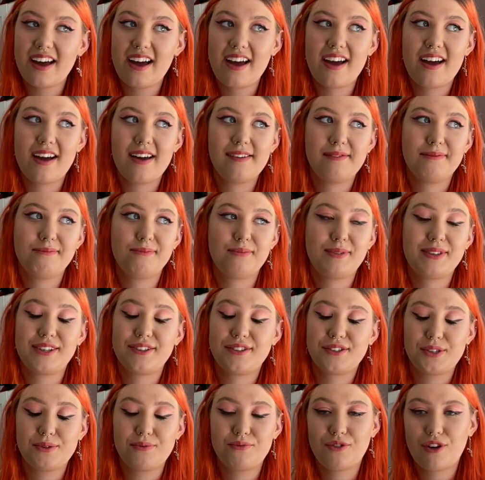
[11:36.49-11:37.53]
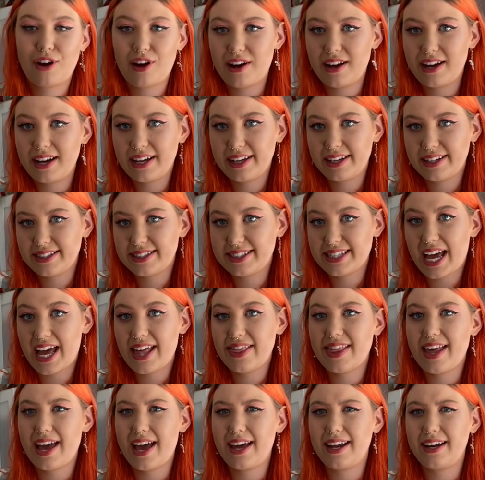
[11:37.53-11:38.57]
went on some rides,
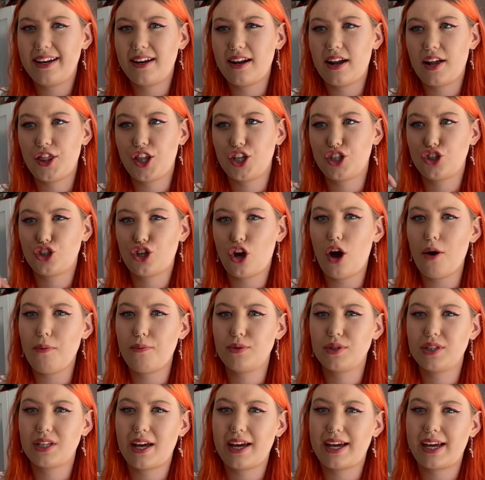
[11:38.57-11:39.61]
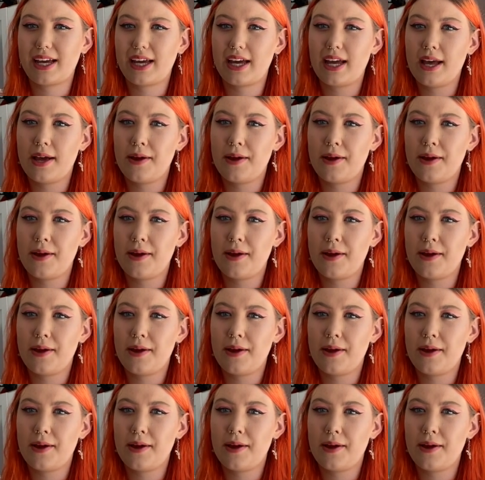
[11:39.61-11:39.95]
and then the shop was like,